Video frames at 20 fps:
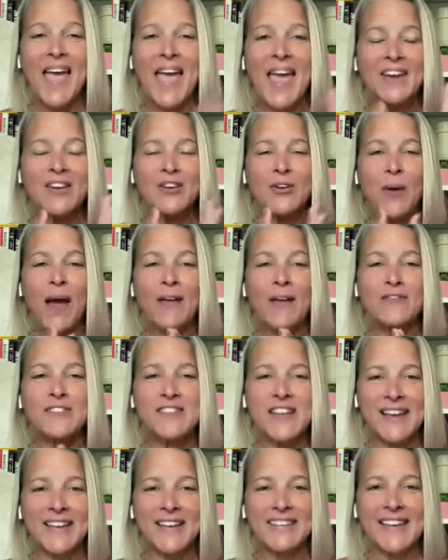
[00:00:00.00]
and you have
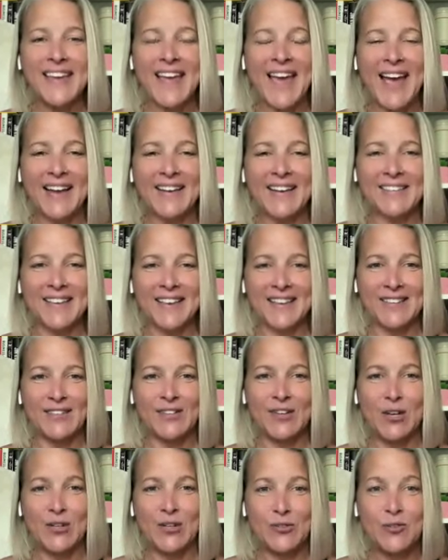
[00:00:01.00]
daily
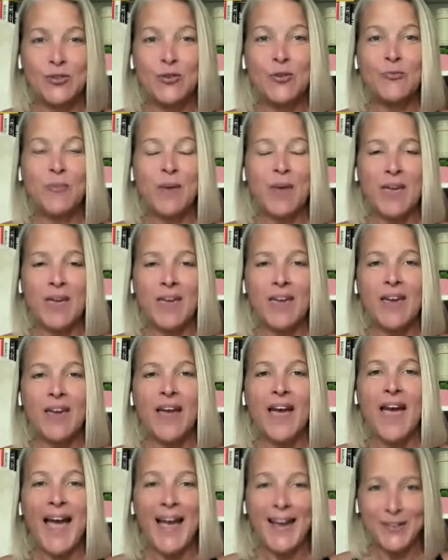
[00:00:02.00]
access to me
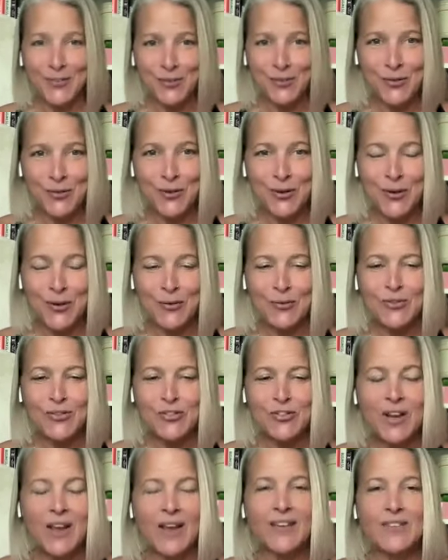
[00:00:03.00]
as your
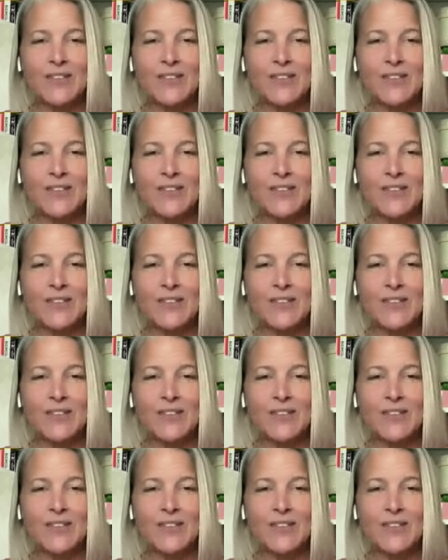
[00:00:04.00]
coach.